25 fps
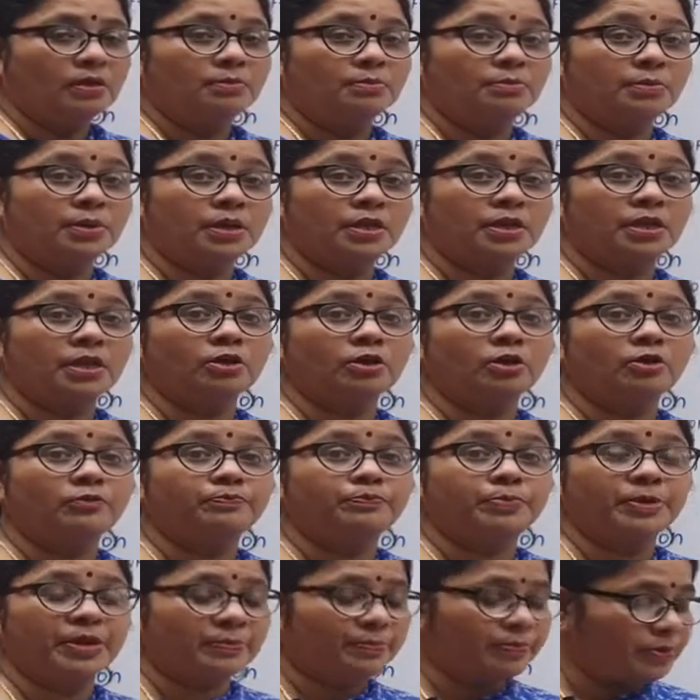burning
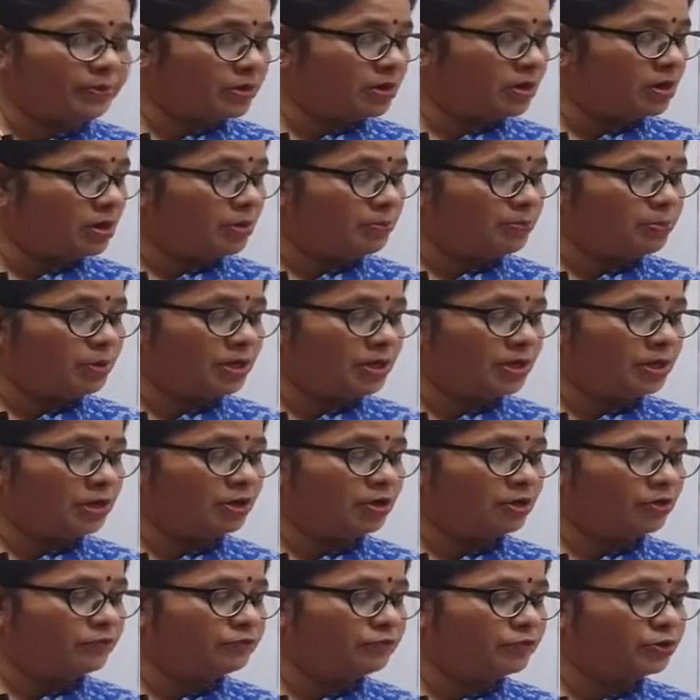of paper or
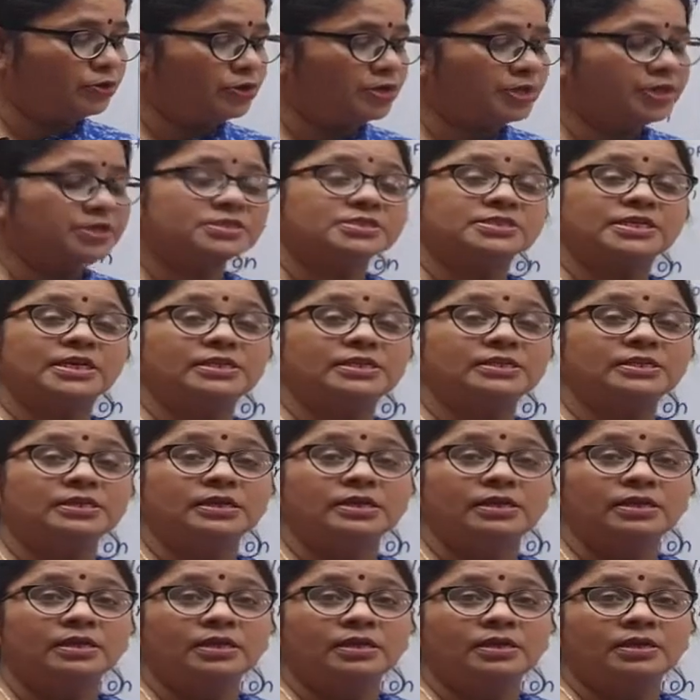burning of wood is
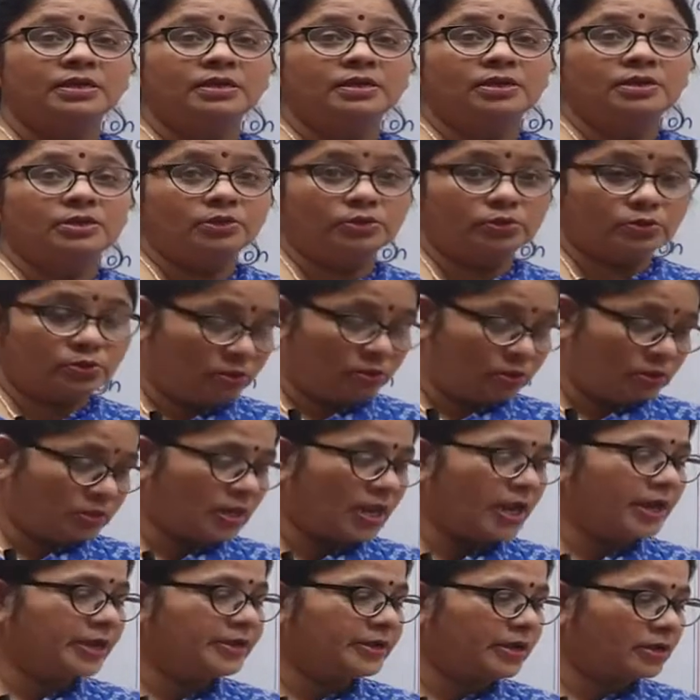that you don't
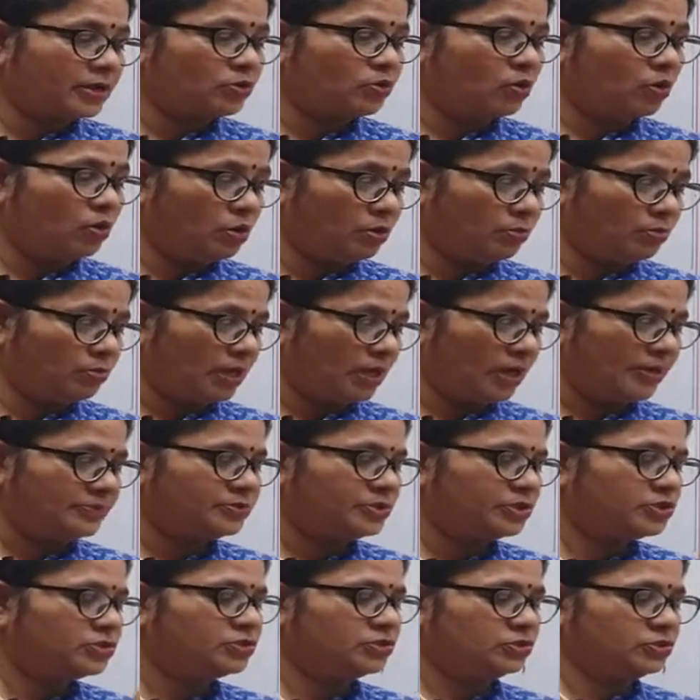try it at home. I am
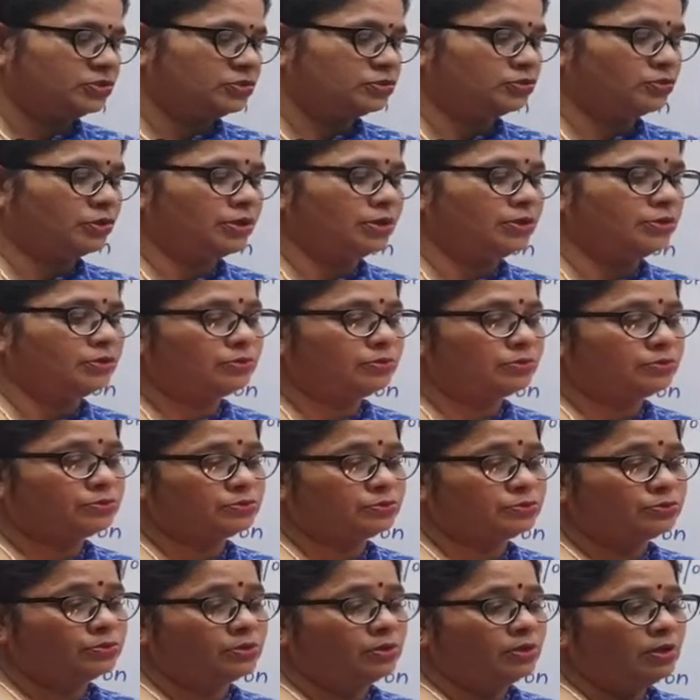just showing you
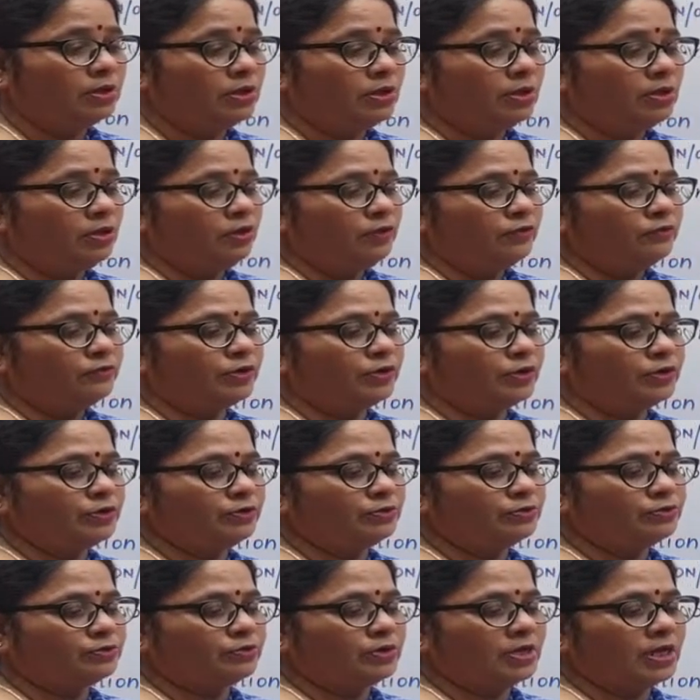for
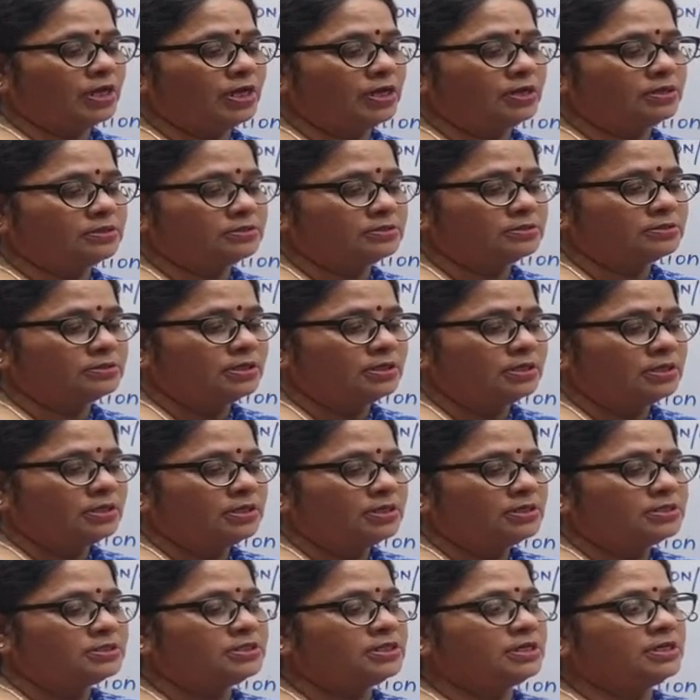you to learn.
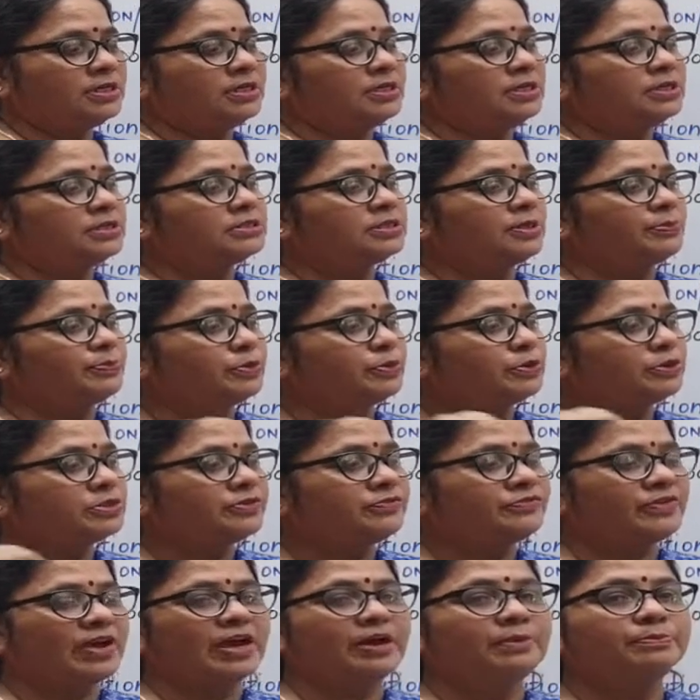See, suppose
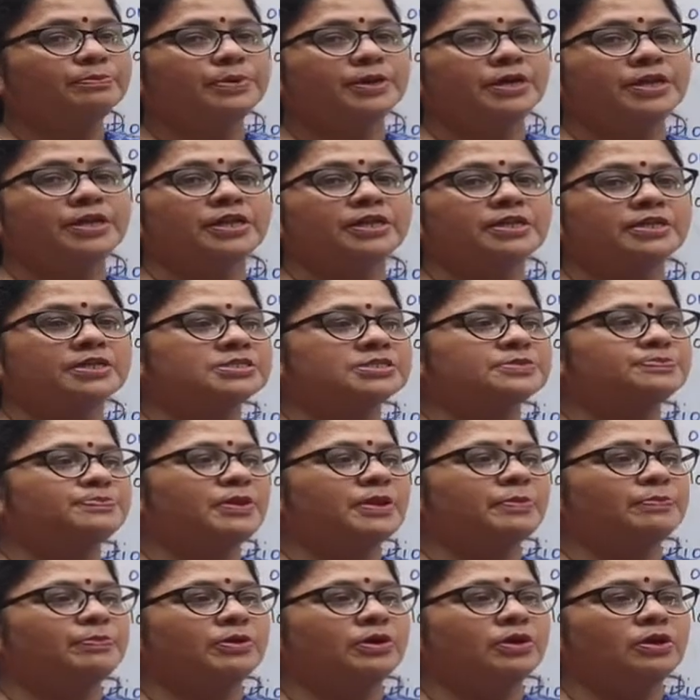if I am burning this
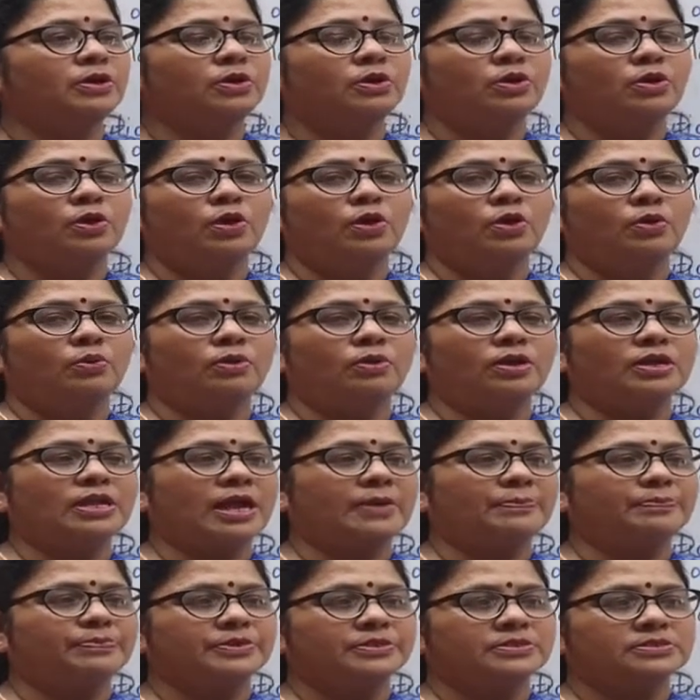paper, what
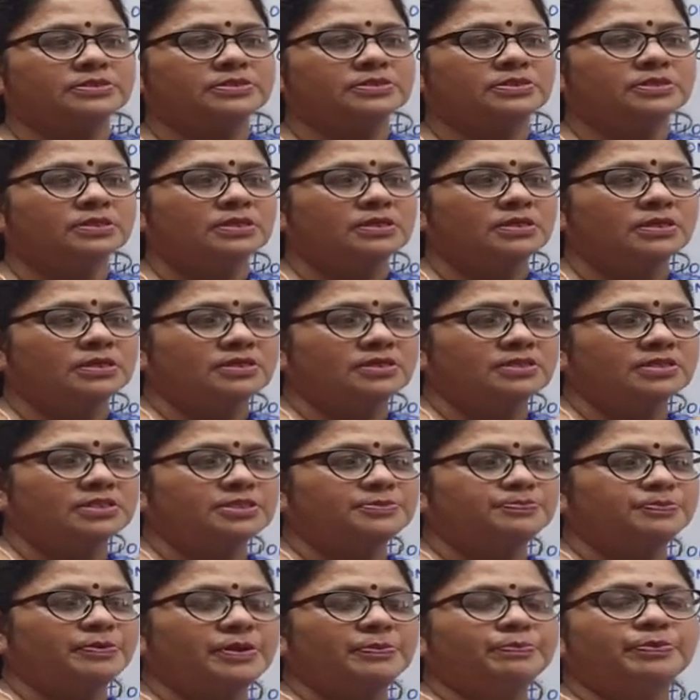happens?
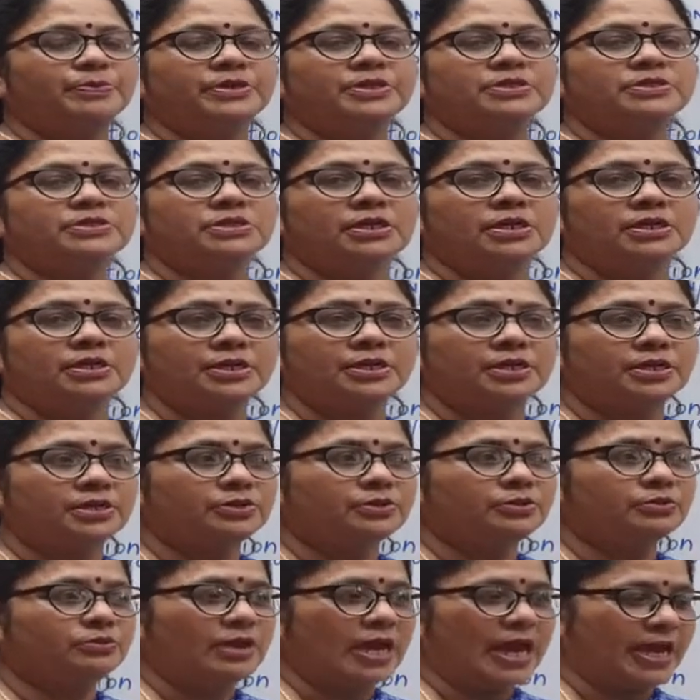This paper is turning
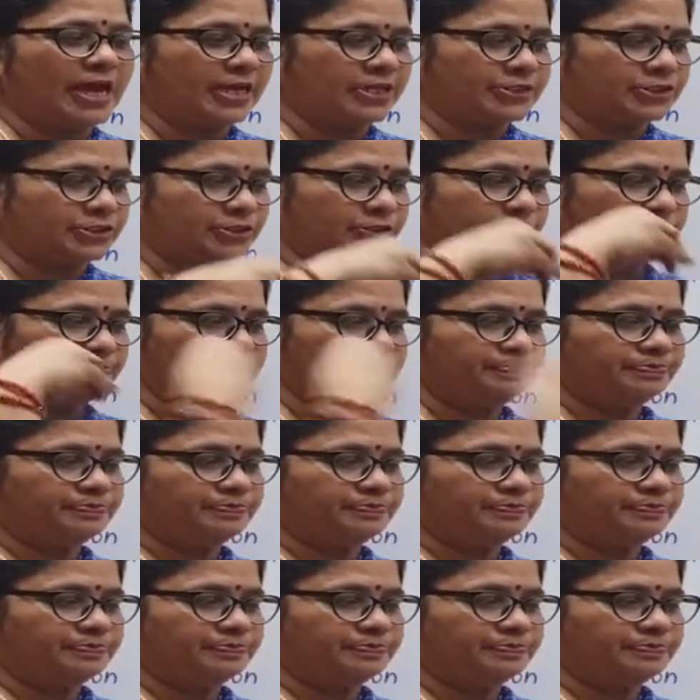into ash.